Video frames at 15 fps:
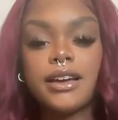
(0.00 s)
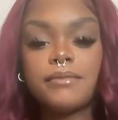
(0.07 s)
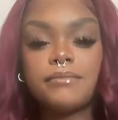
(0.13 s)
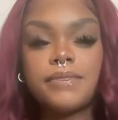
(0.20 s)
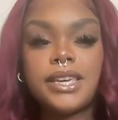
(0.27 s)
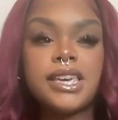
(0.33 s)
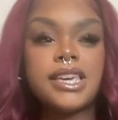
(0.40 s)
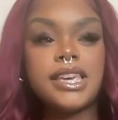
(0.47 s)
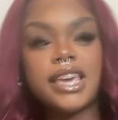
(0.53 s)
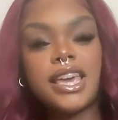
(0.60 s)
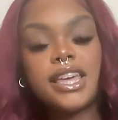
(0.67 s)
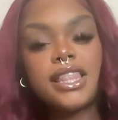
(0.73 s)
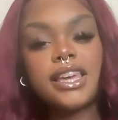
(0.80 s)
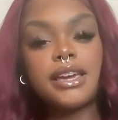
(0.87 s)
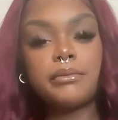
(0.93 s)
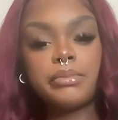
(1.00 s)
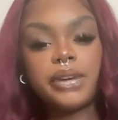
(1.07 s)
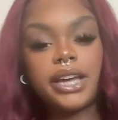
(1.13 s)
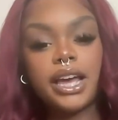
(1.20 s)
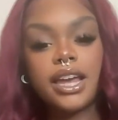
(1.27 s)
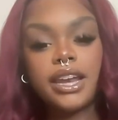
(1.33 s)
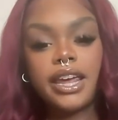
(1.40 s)
Me, Kayla, and
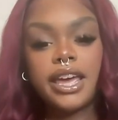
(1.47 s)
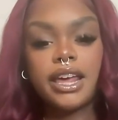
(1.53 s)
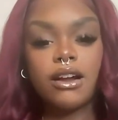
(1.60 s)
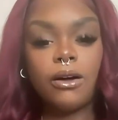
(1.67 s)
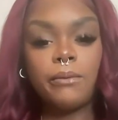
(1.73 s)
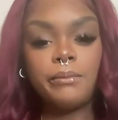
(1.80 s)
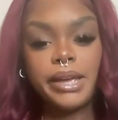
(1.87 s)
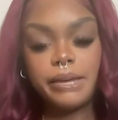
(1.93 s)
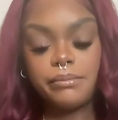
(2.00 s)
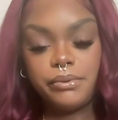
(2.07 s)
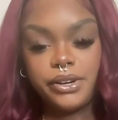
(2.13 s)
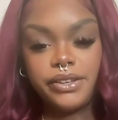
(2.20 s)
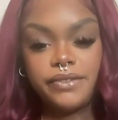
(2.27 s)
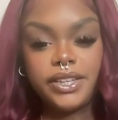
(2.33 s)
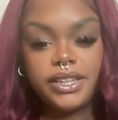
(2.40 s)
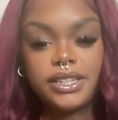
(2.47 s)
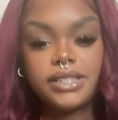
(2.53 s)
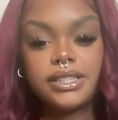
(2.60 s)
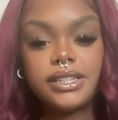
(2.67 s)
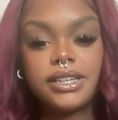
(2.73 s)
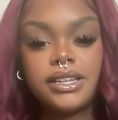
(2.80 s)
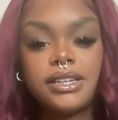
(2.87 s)
Brianna had all met
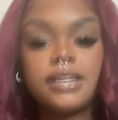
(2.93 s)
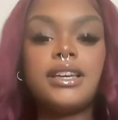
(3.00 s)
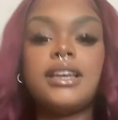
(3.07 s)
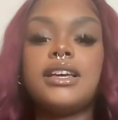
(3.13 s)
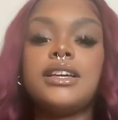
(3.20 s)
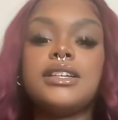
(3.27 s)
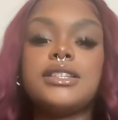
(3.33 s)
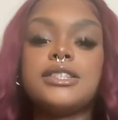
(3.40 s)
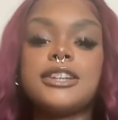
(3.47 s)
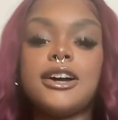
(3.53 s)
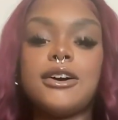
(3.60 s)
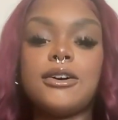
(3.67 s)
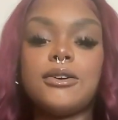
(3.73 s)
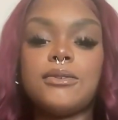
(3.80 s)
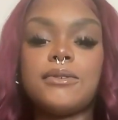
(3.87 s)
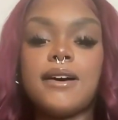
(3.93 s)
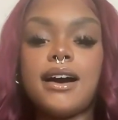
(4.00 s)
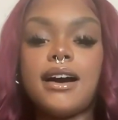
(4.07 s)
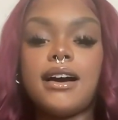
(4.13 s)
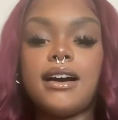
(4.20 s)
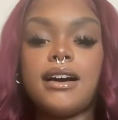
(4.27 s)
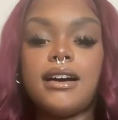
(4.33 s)
previously,
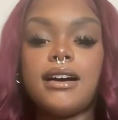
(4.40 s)
so